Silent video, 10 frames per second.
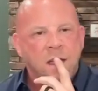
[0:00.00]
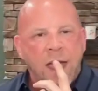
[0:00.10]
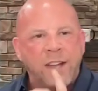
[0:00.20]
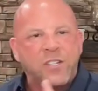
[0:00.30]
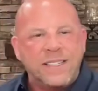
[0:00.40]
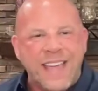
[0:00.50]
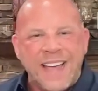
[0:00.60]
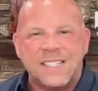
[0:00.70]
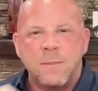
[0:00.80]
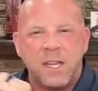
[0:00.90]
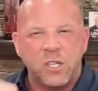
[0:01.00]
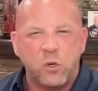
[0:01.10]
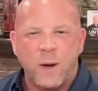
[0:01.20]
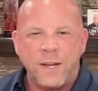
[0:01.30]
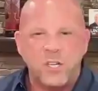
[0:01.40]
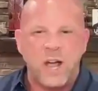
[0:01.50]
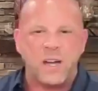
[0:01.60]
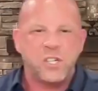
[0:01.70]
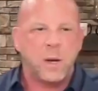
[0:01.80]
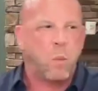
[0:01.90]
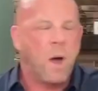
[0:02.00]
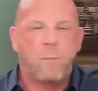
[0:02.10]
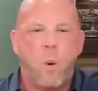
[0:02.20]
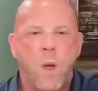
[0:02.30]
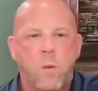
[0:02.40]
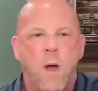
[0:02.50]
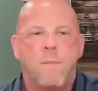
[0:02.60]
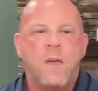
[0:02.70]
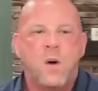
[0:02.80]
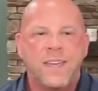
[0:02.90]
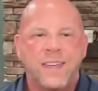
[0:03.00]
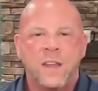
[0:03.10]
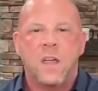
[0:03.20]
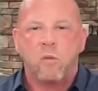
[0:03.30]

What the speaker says: And she texted me a screenshot. She had 1.1 million